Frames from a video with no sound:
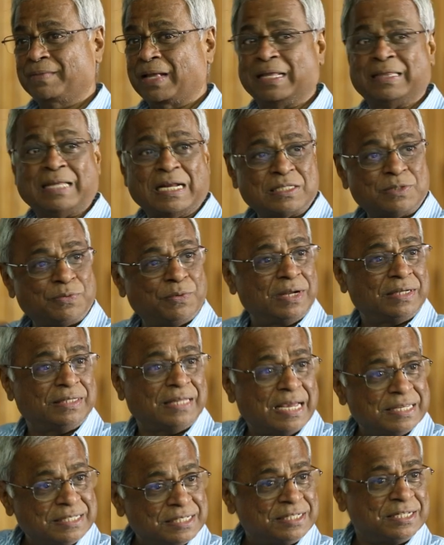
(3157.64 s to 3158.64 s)
And that is where
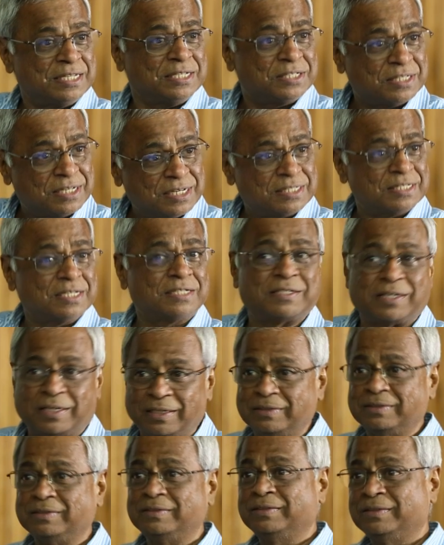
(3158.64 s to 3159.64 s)
the agitation etc.
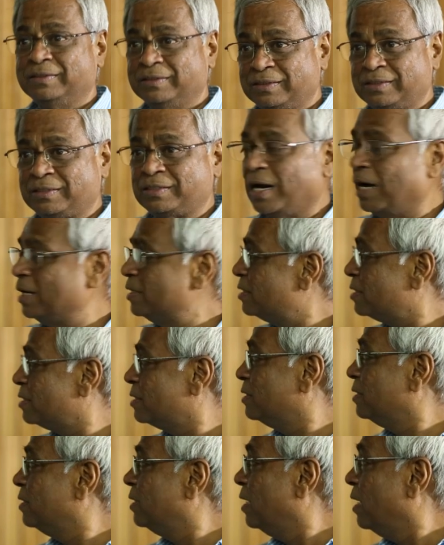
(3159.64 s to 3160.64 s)
starts.
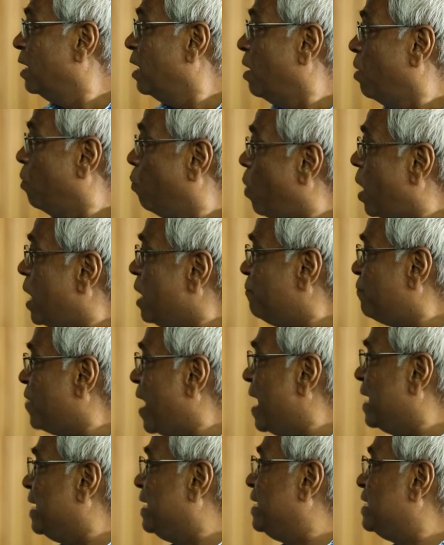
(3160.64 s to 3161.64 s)
What if
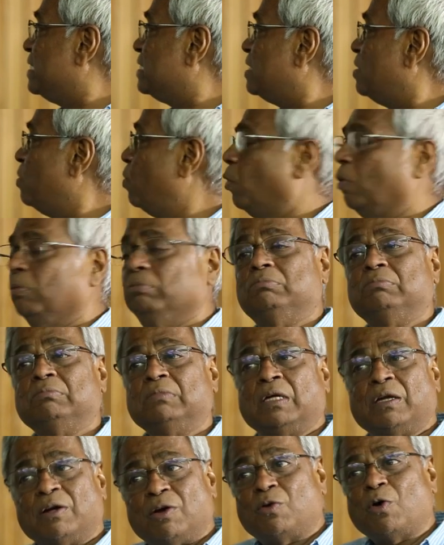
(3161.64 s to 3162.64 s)
I had DC home?
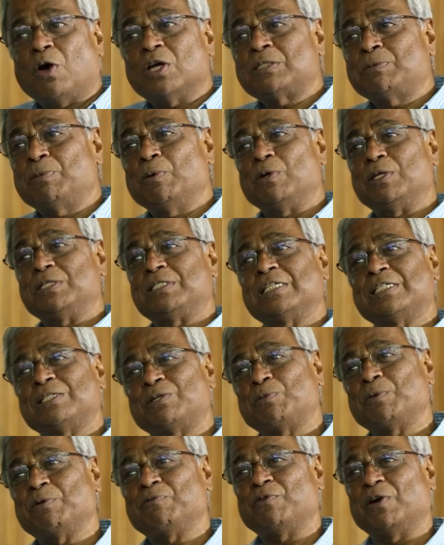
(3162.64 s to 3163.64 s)
It will cost me only 6
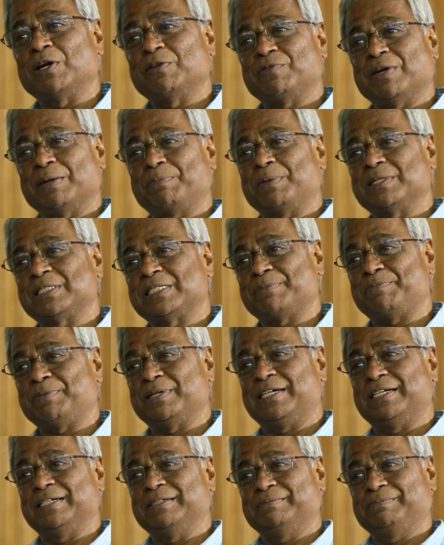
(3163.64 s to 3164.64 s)
rupee 45 paise
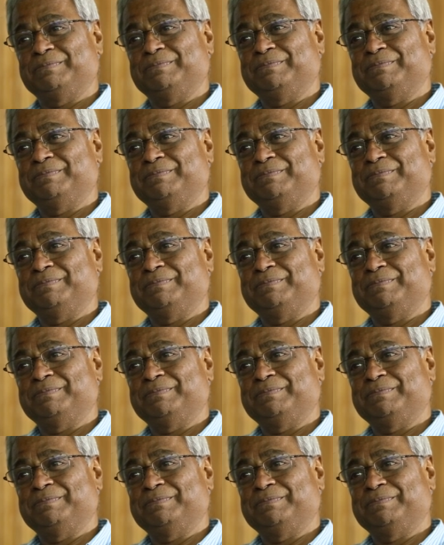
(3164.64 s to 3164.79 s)
per day,